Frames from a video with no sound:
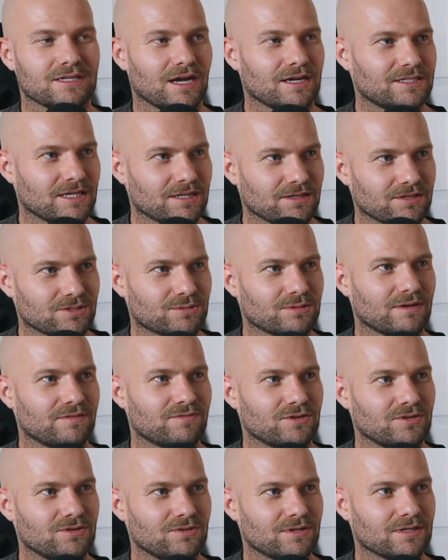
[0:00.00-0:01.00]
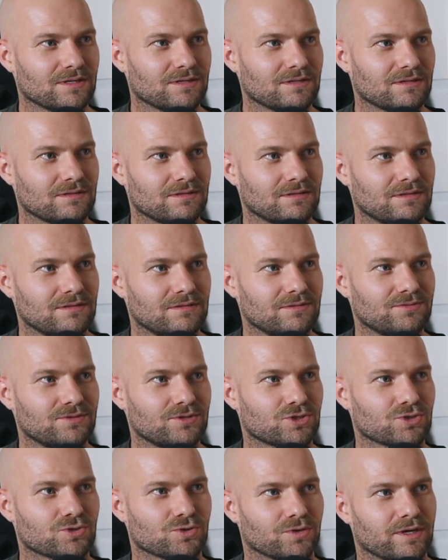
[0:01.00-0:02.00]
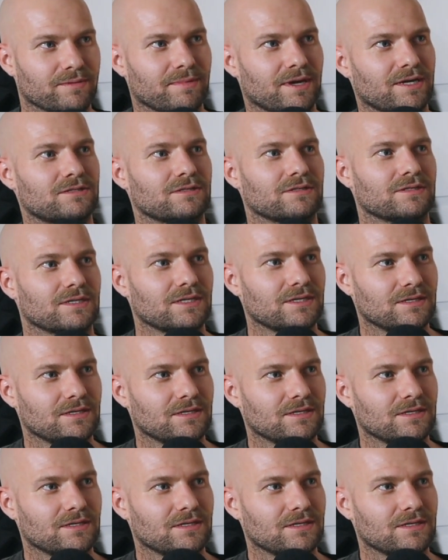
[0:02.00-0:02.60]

not Taylor Swift who you can destroy mentally.